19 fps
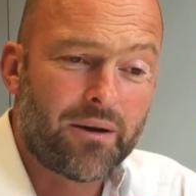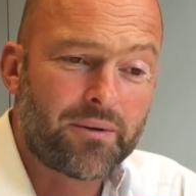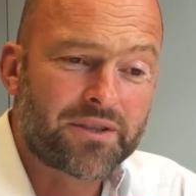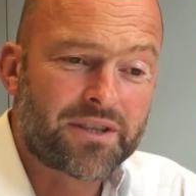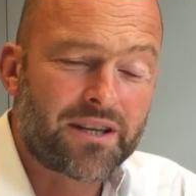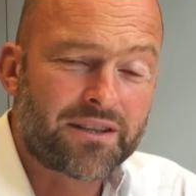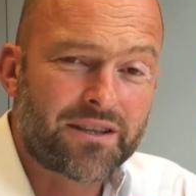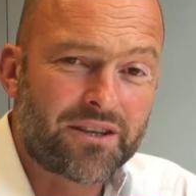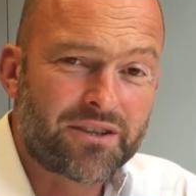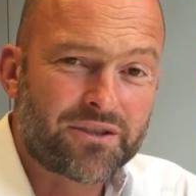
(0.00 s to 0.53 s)
I was
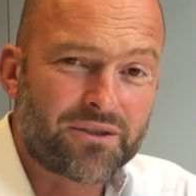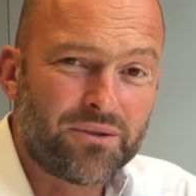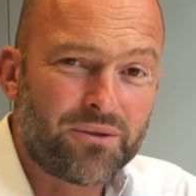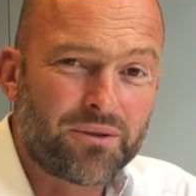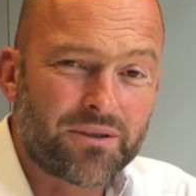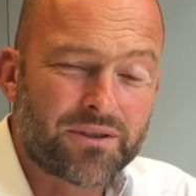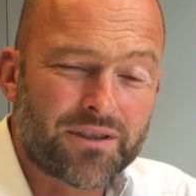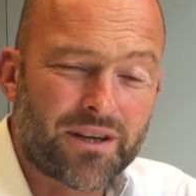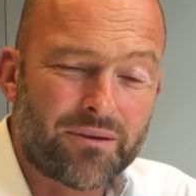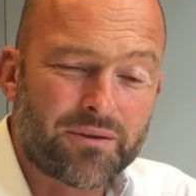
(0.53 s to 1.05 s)
kicked out of school
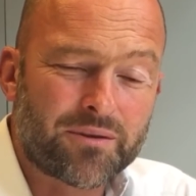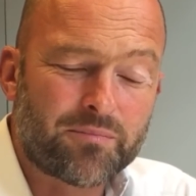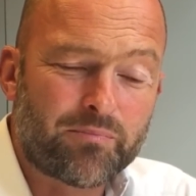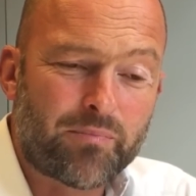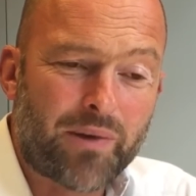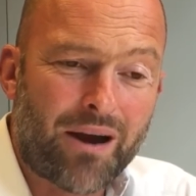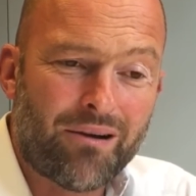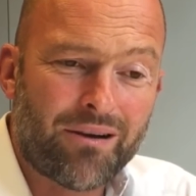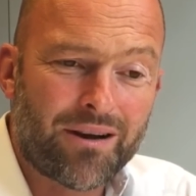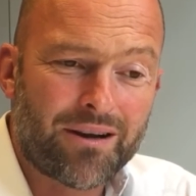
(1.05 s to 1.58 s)
because I was
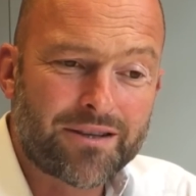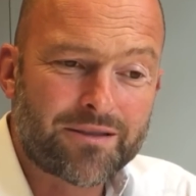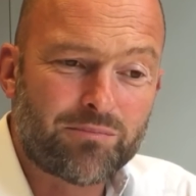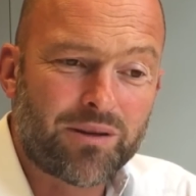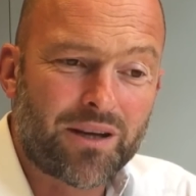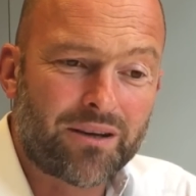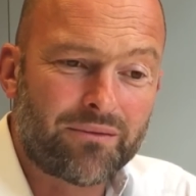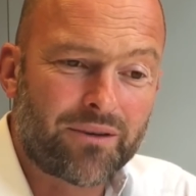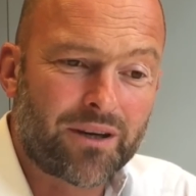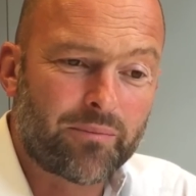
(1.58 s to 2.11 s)
paralysed
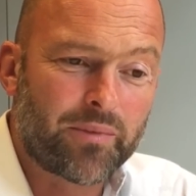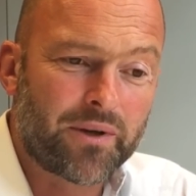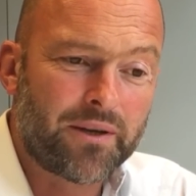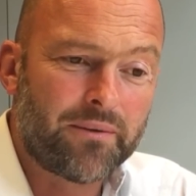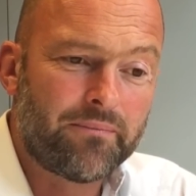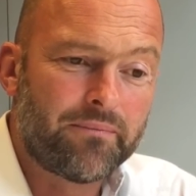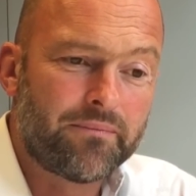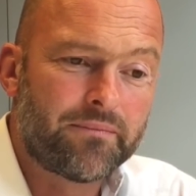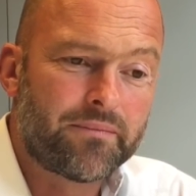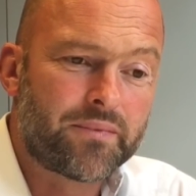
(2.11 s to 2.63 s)
playing
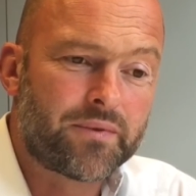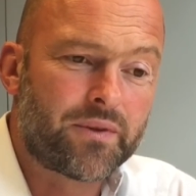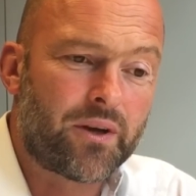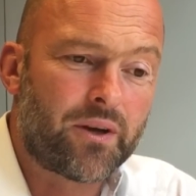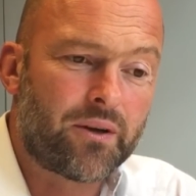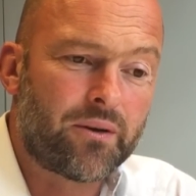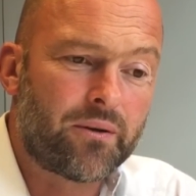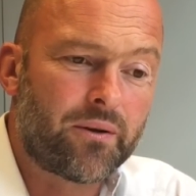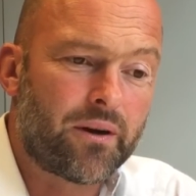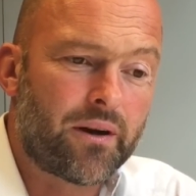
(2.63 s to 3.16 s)
rugby.
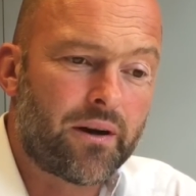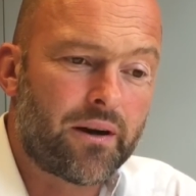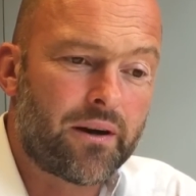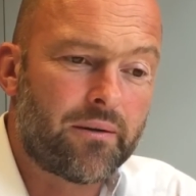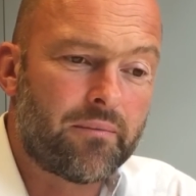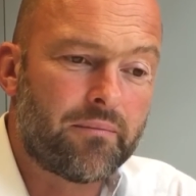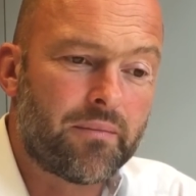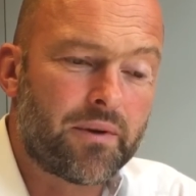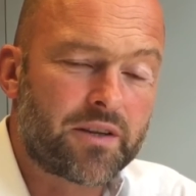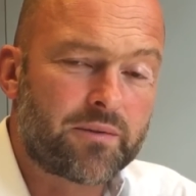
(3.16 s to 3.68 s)
So
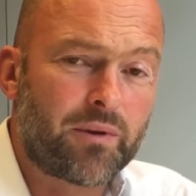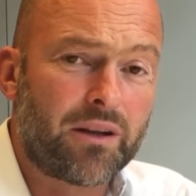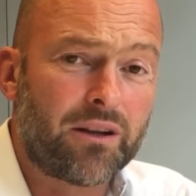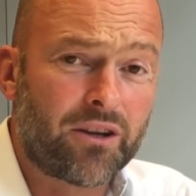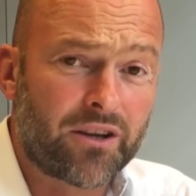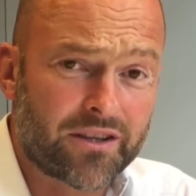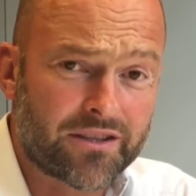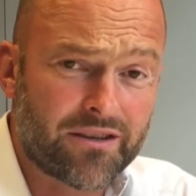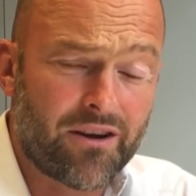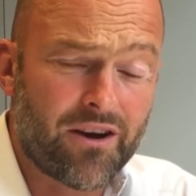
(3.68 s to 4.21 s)
um, I spent a
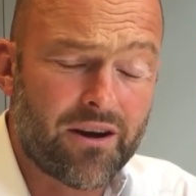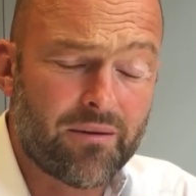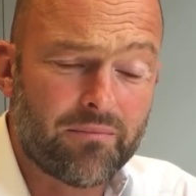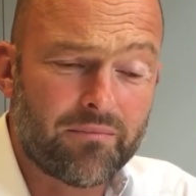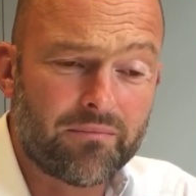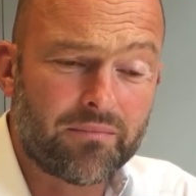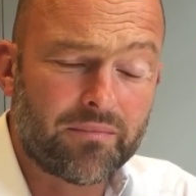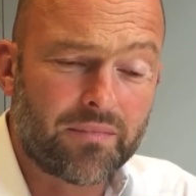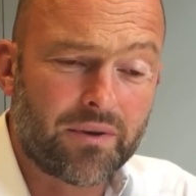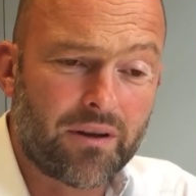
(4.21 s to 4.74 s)
lot of
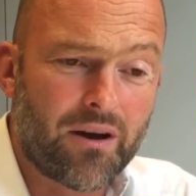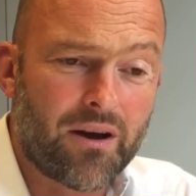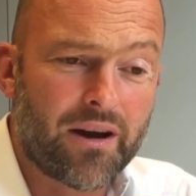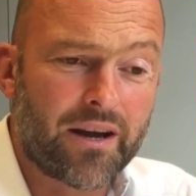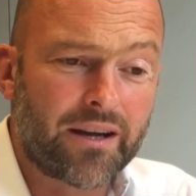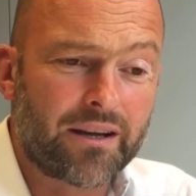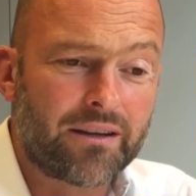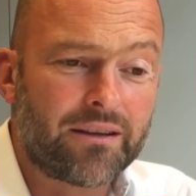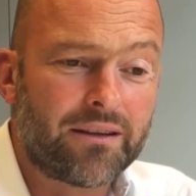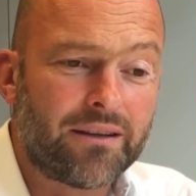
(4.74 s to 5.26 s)
time
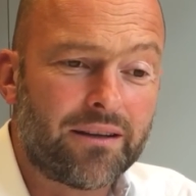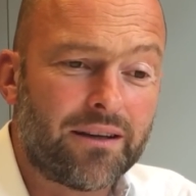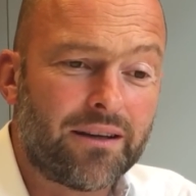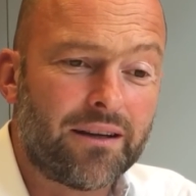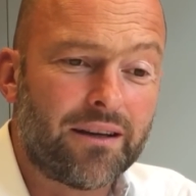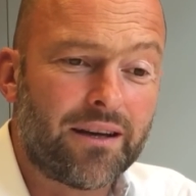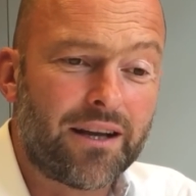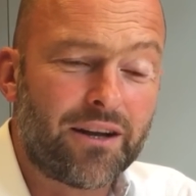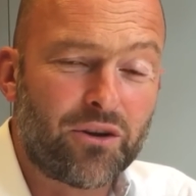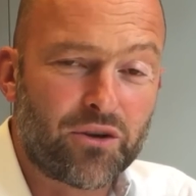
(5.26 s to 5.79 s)
lying
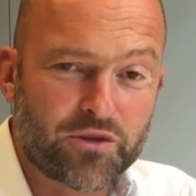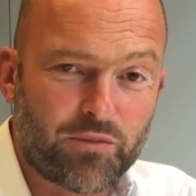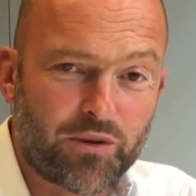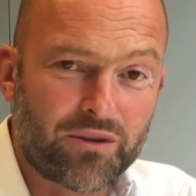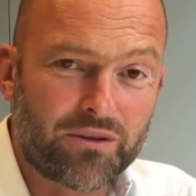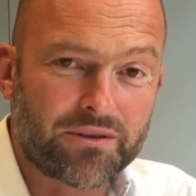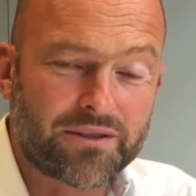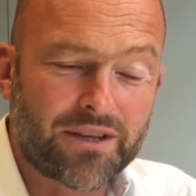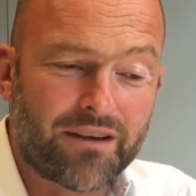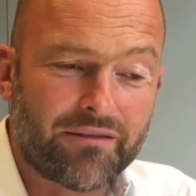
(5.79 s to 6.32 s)
uh, in
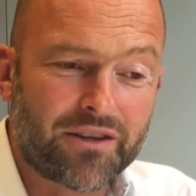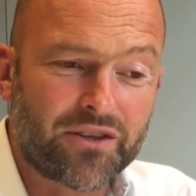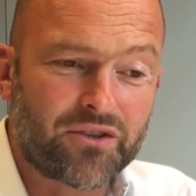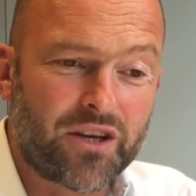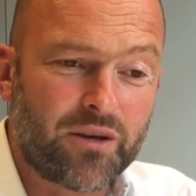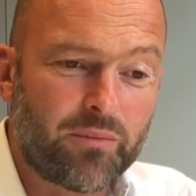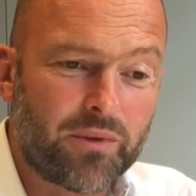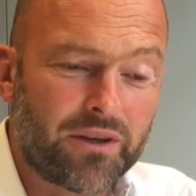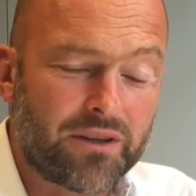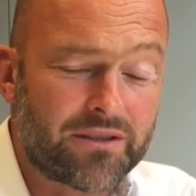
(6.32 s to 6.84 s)
hospitals and having
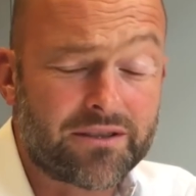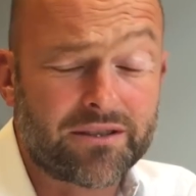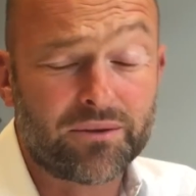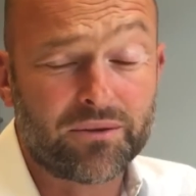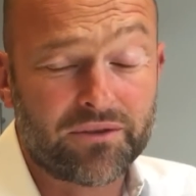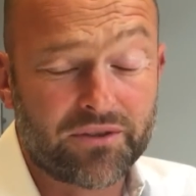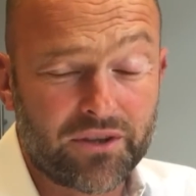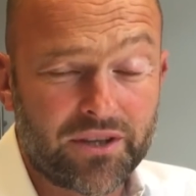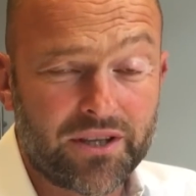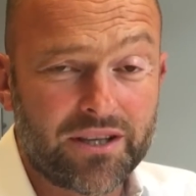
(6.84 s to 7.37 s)
treatment, and
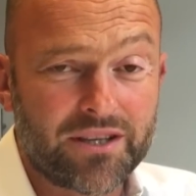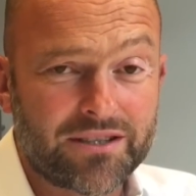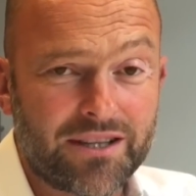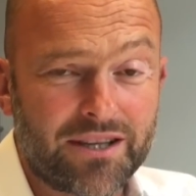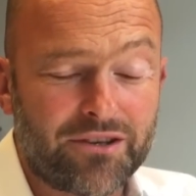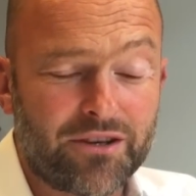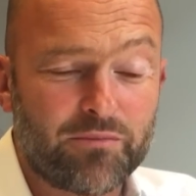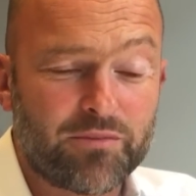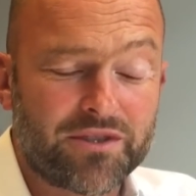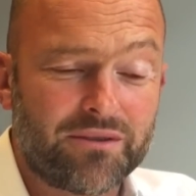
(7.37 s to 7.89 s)
still 30 years
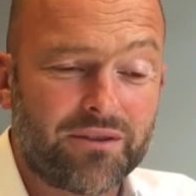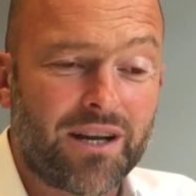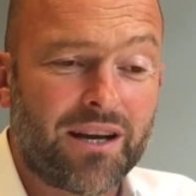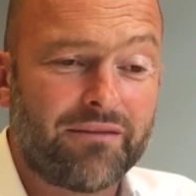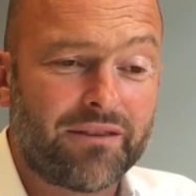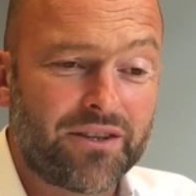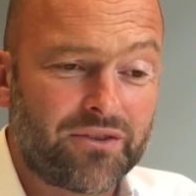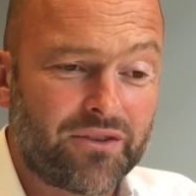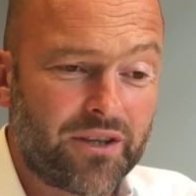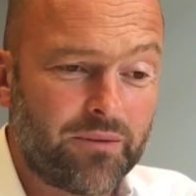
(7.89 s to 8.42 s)
later, I'm still
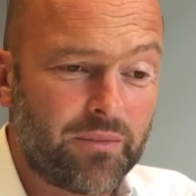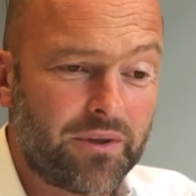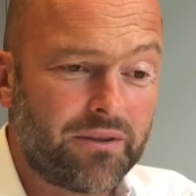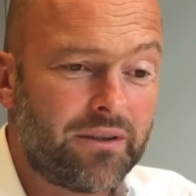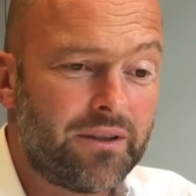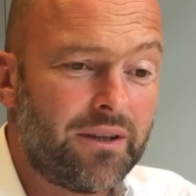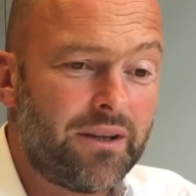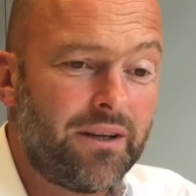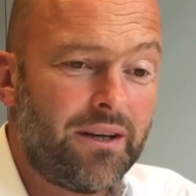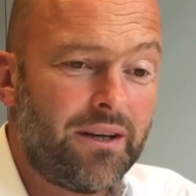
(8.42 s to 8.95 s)
having treatment.